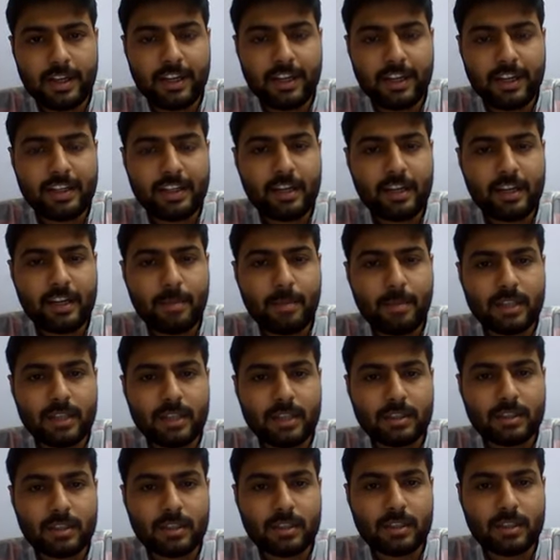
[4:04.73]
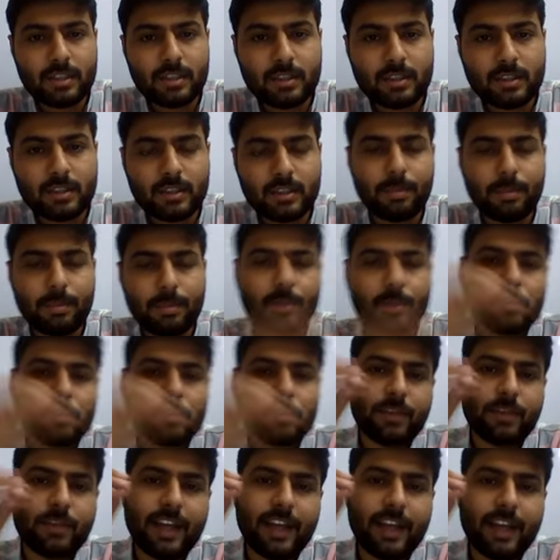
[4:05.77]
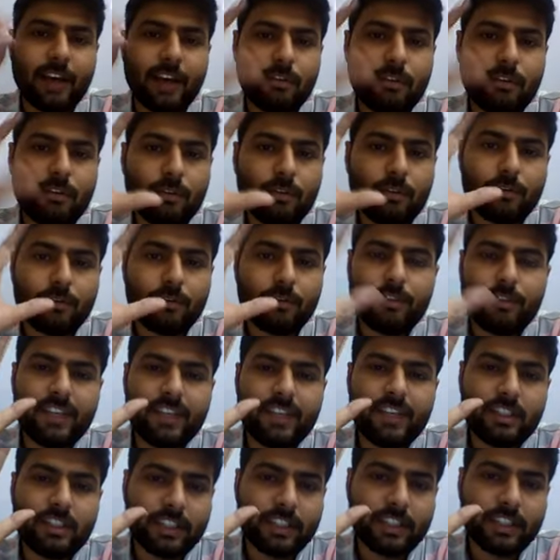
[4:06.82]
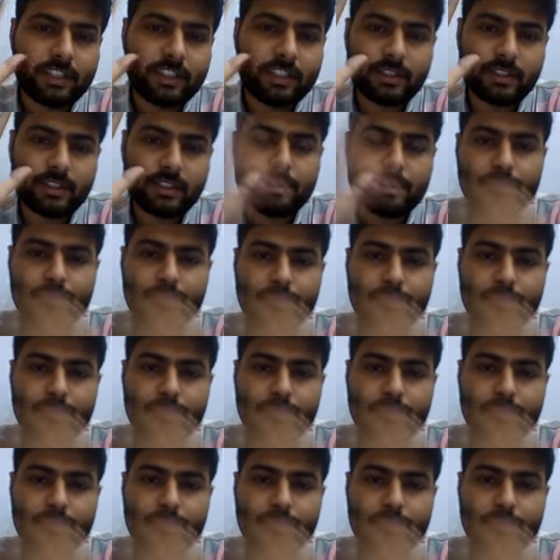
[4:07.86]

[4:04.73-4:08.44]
in that bus suppose we have 50 seats,